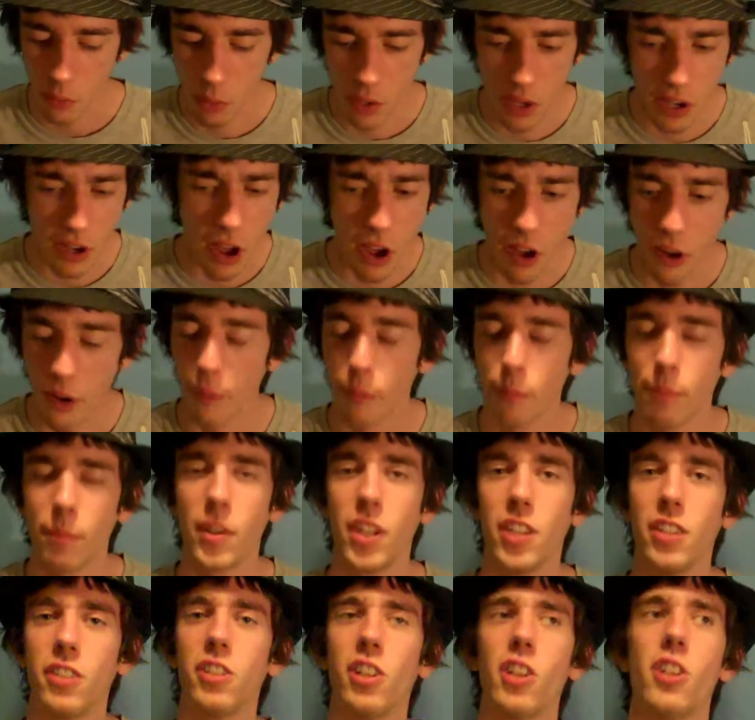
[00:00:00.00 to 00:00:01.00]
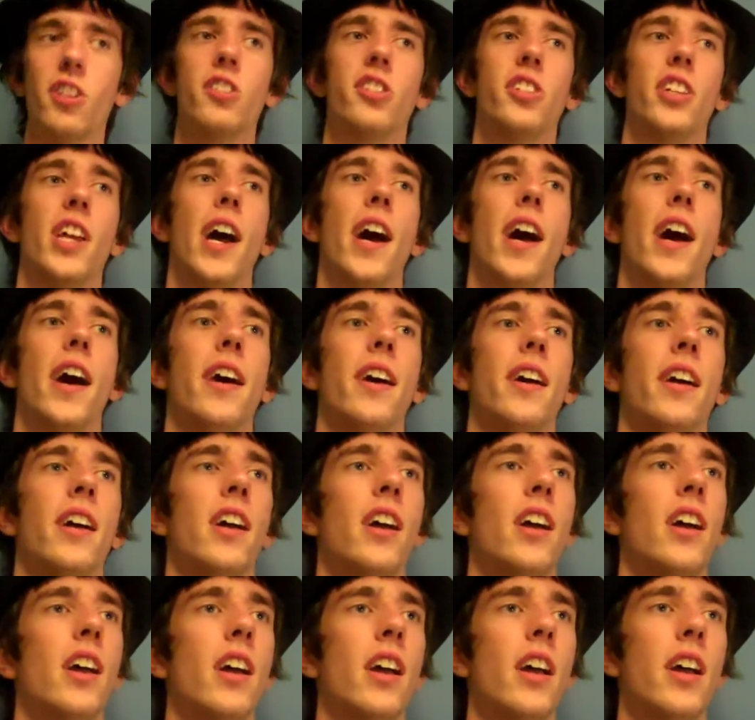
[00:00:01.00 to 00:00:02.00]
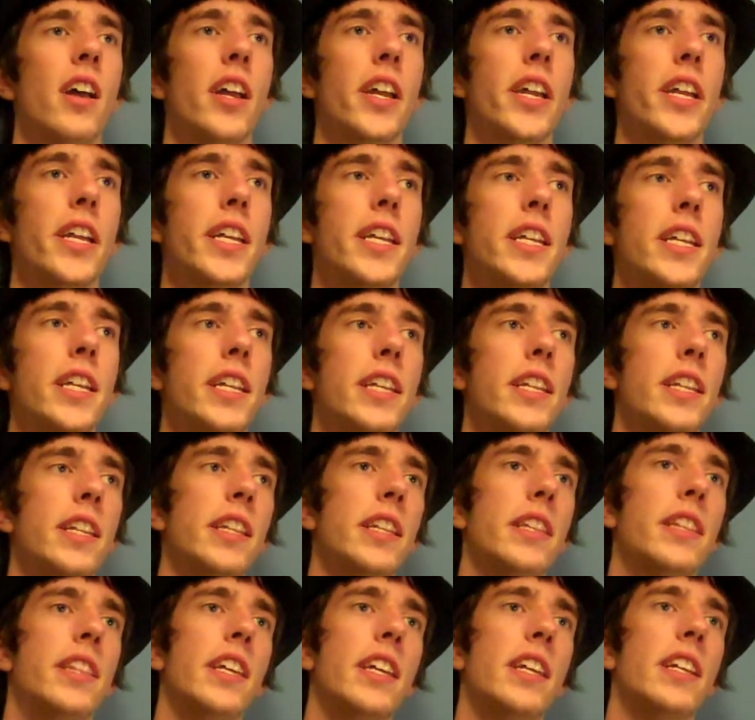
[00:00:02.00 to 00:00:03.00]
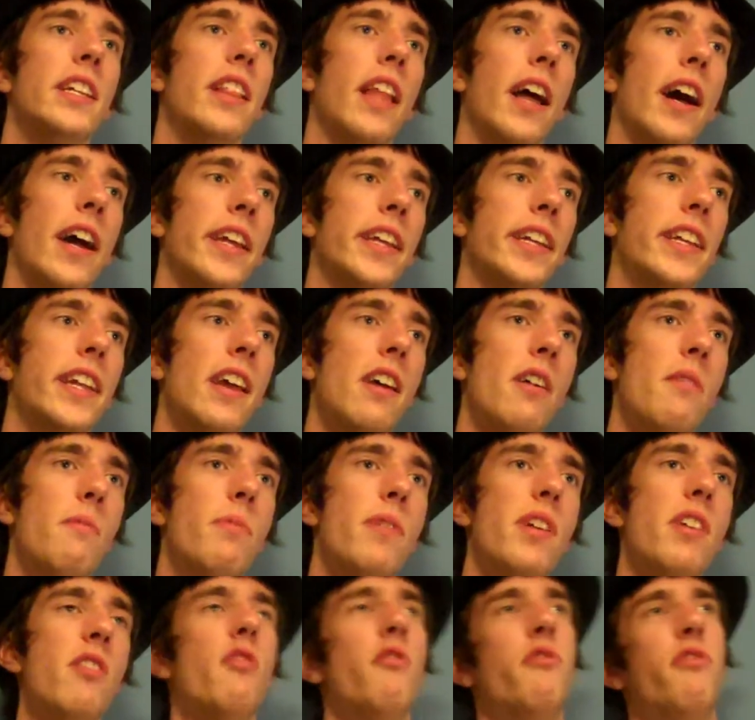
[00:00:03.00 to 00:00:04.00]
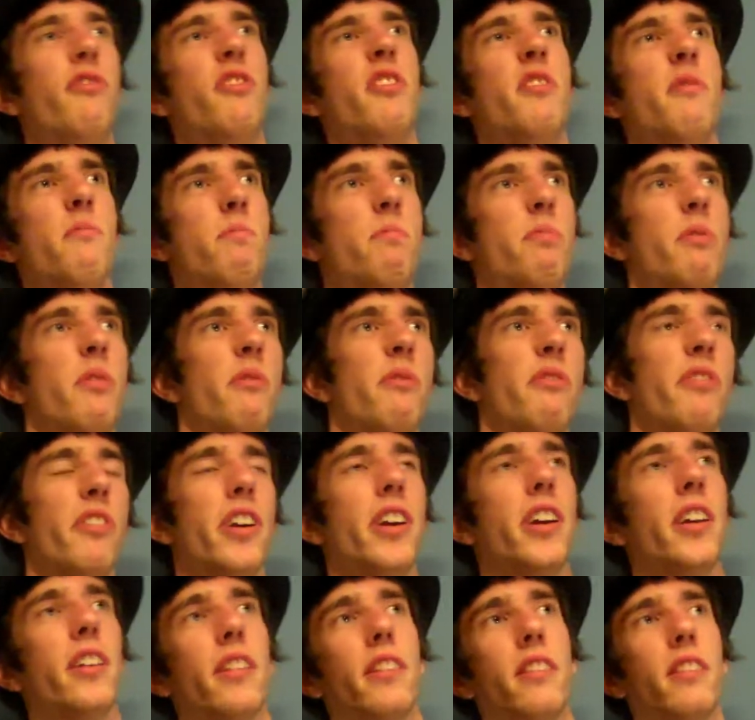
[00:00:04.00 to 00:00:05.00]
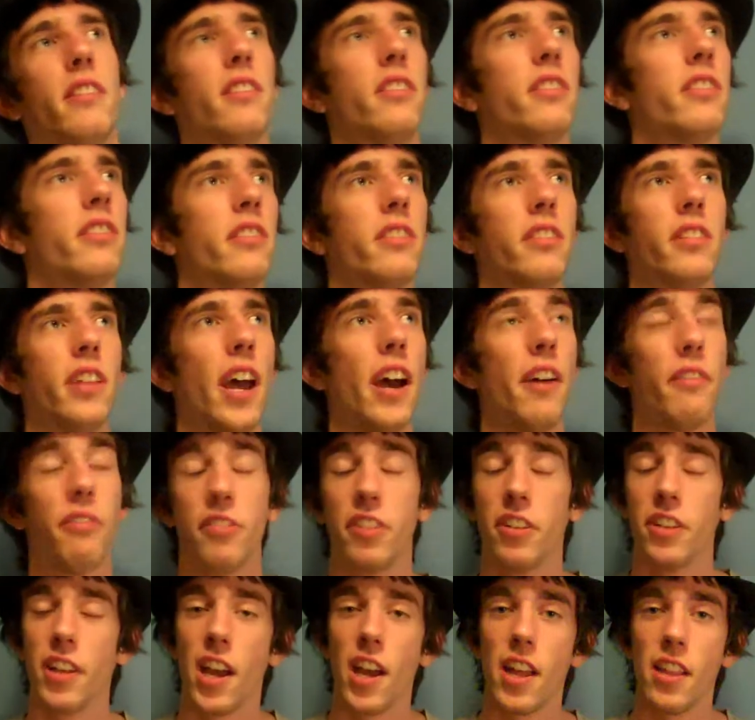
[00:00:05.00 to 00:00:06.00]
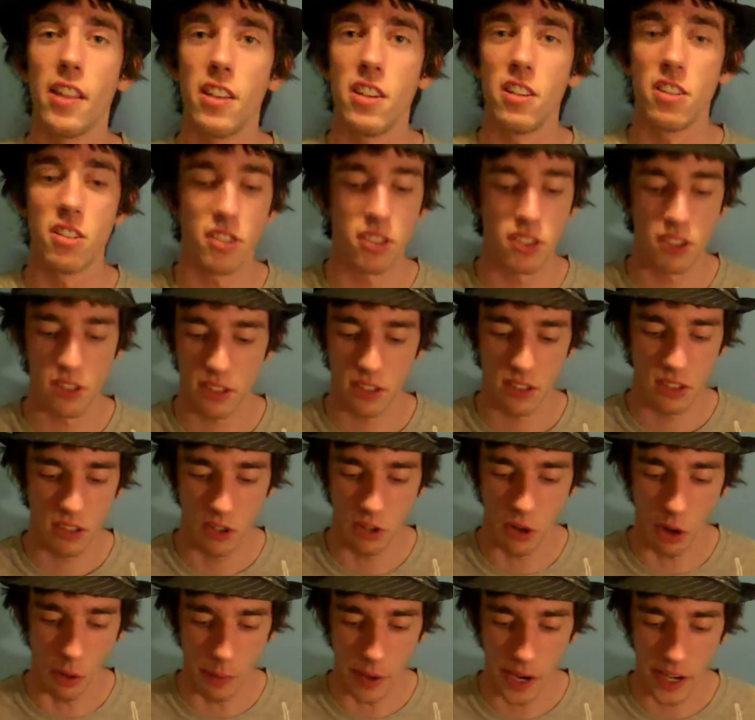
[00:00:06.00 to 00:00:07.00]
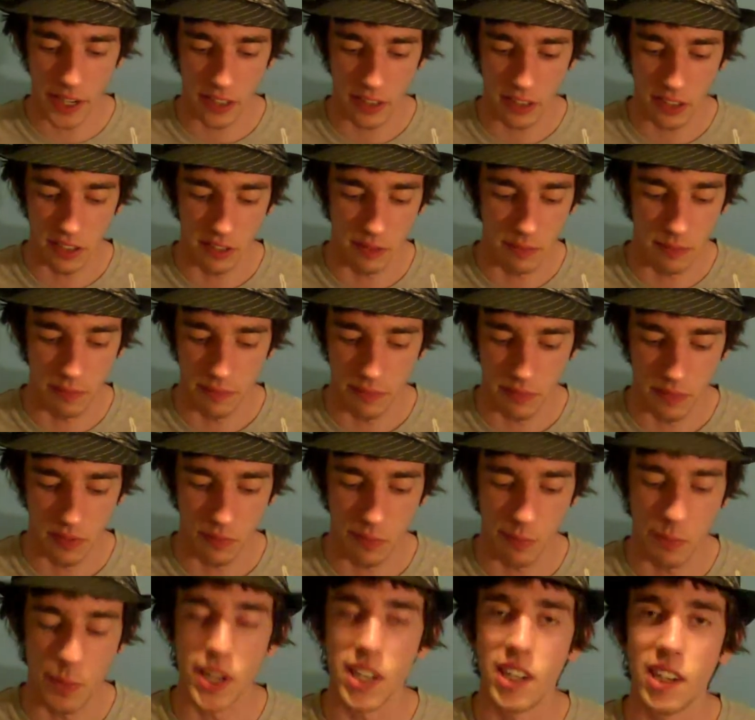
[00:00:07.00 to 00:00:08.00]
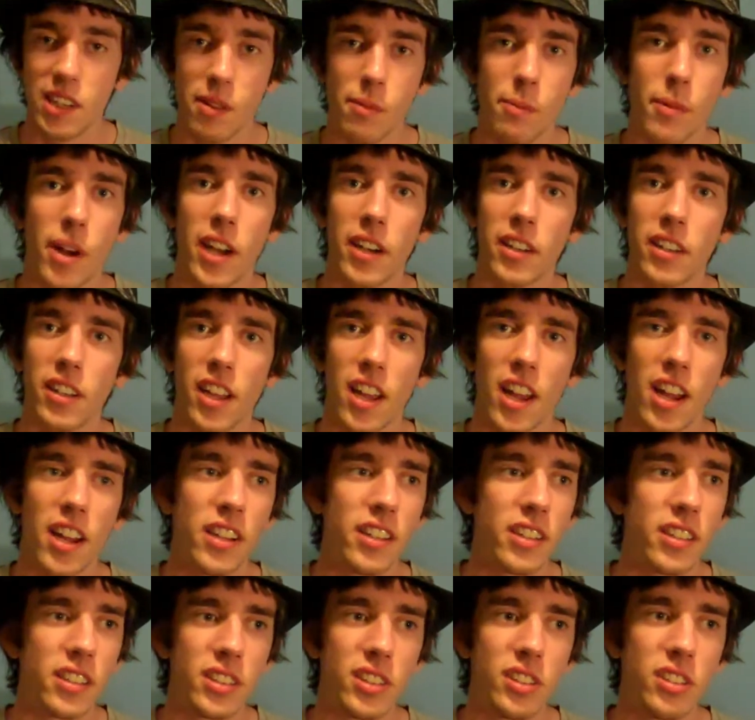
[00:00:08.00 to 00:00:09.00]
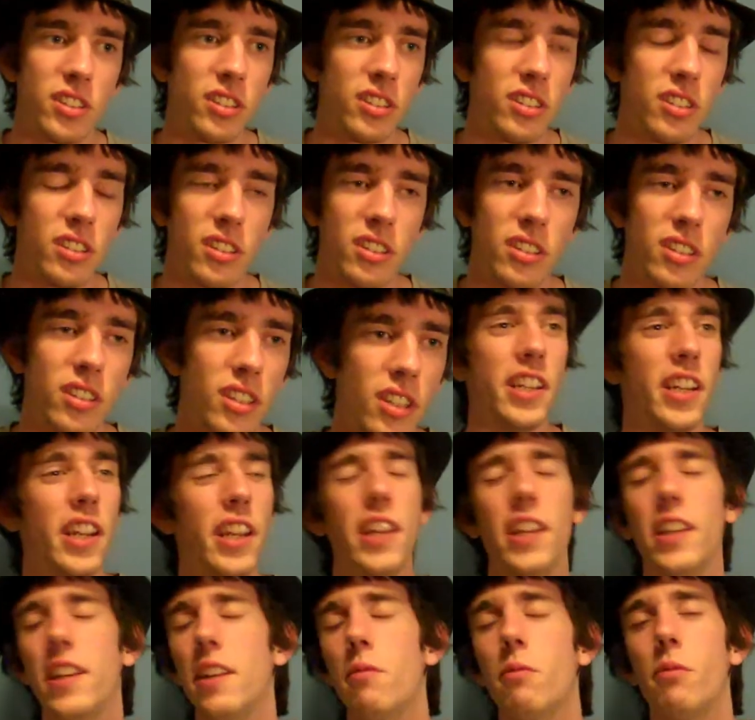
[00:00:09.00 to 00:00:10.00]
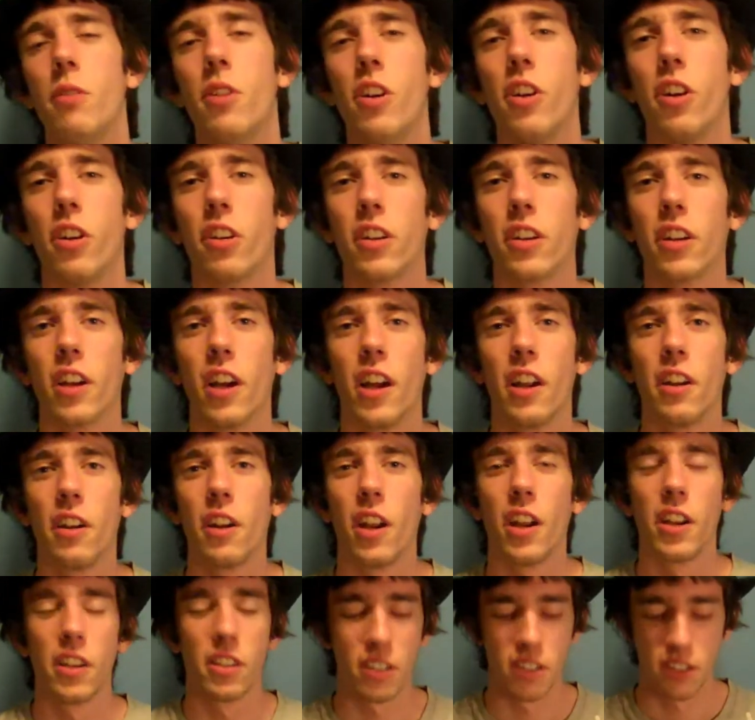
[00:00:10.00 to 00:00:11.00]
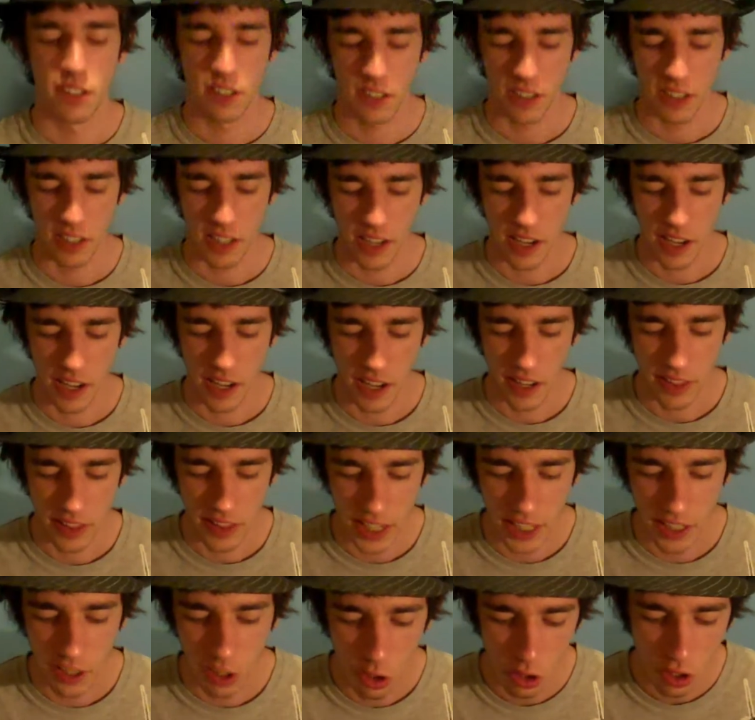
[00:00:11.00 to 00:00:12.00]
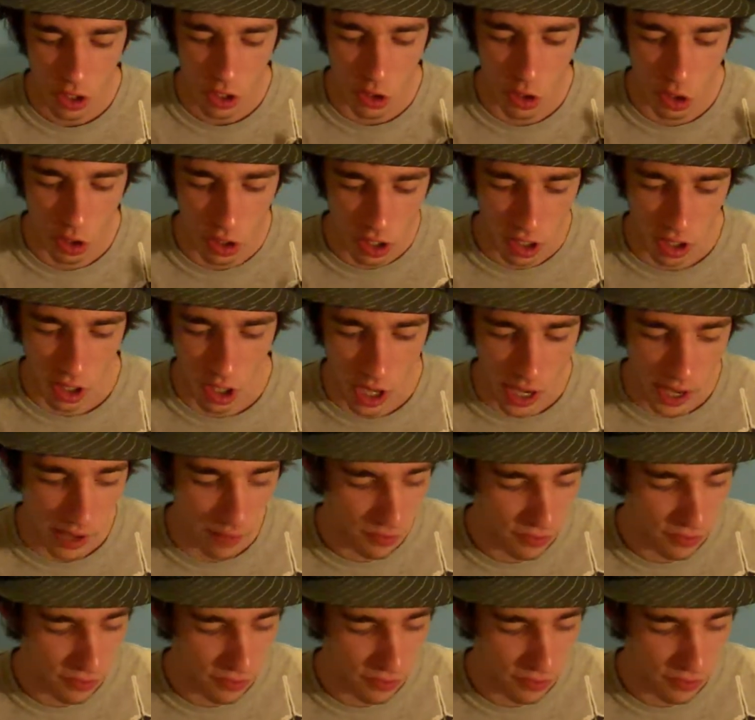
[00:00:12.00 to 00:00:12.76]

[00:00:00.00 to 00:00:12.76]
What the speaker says: But no, it turns out they, get a bit huffy and puffy, and after that they just go back to beating the bad guy, and it's just, it didn't work. They could have done a lot.